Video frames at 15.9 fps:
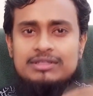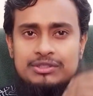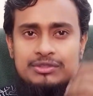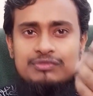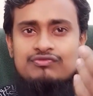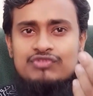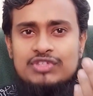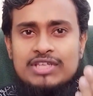
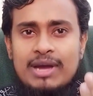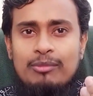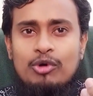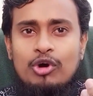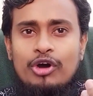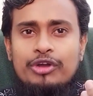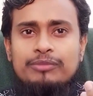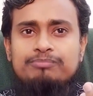
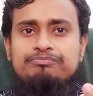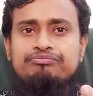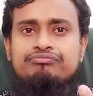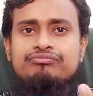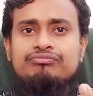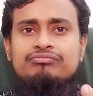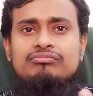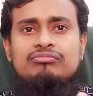someone
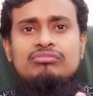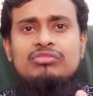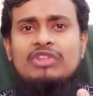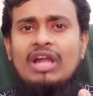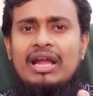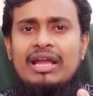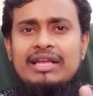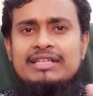
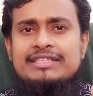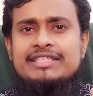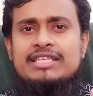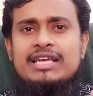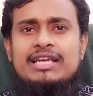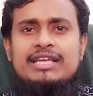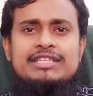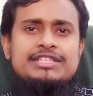else
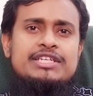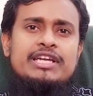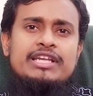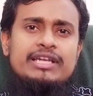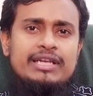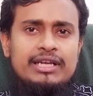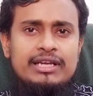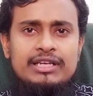
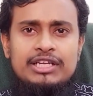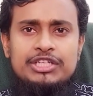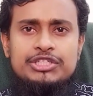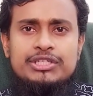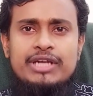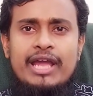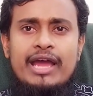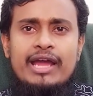studying
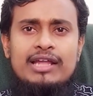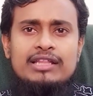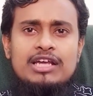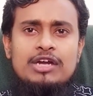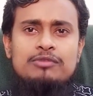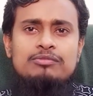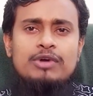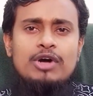English.
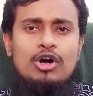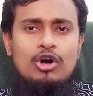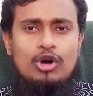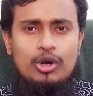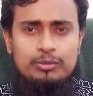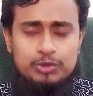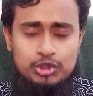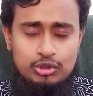Another
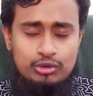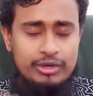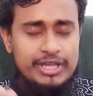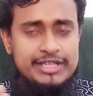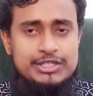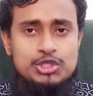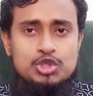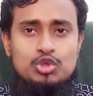option
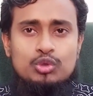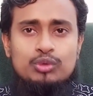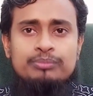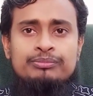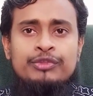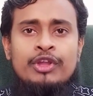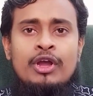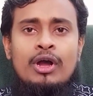is to
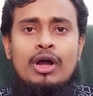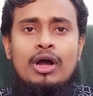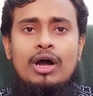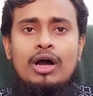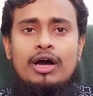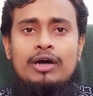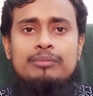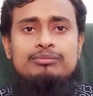
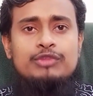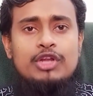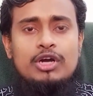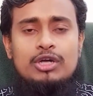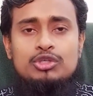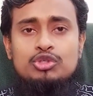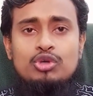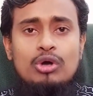
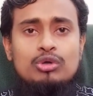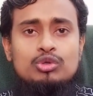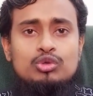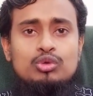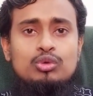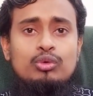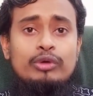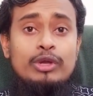talk
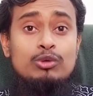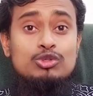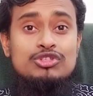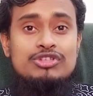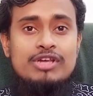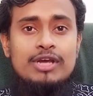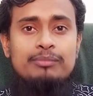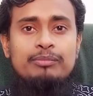to
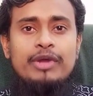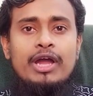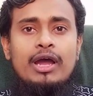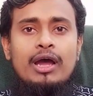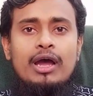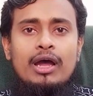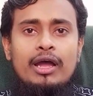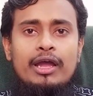yourself
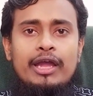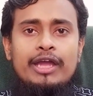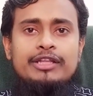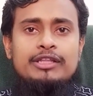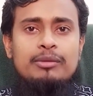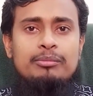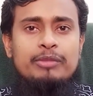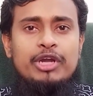in
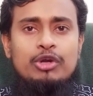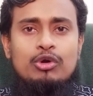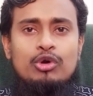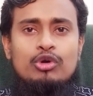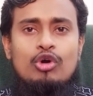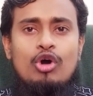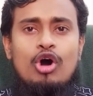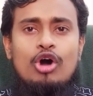the
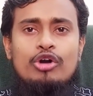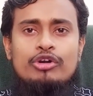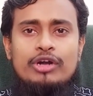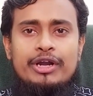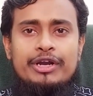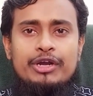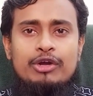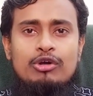mirror or
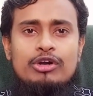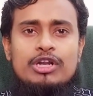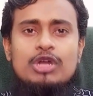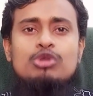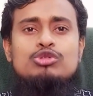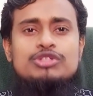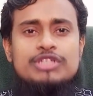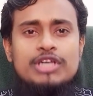record
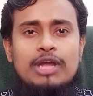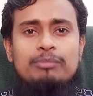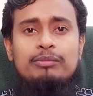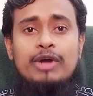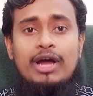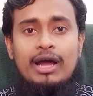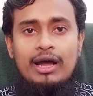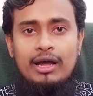yourself
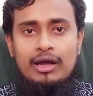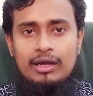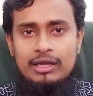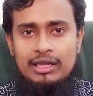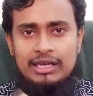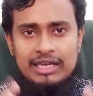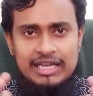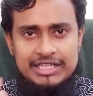
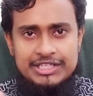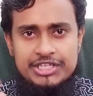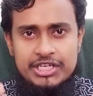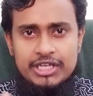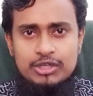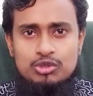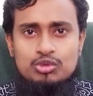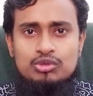
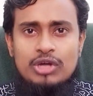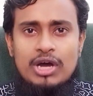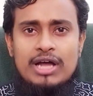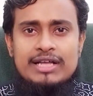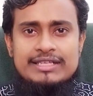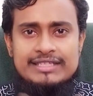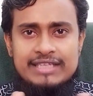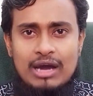listening to
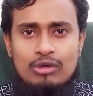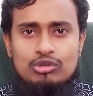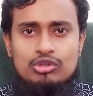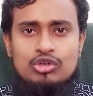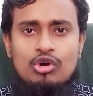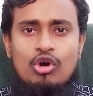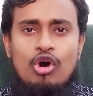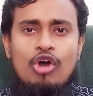the
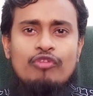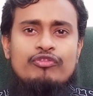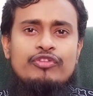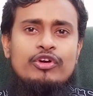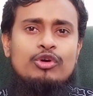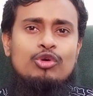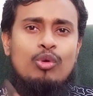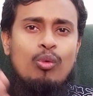sound of
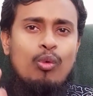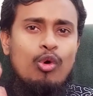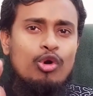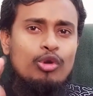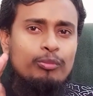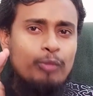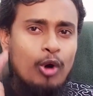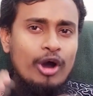your
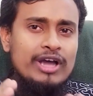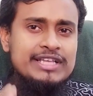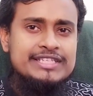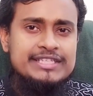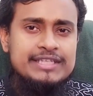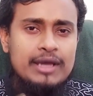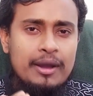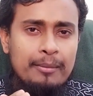own
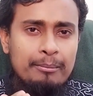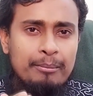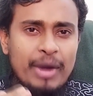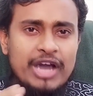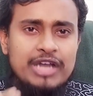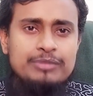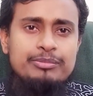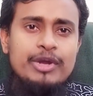voice
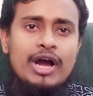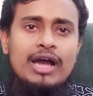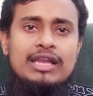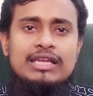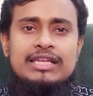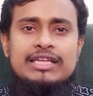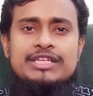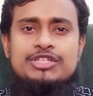might be a
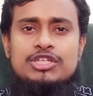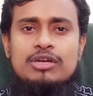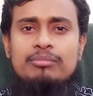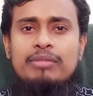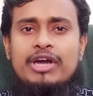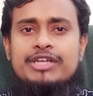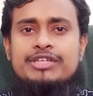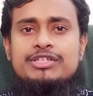little
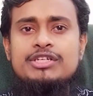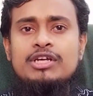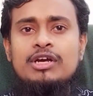bit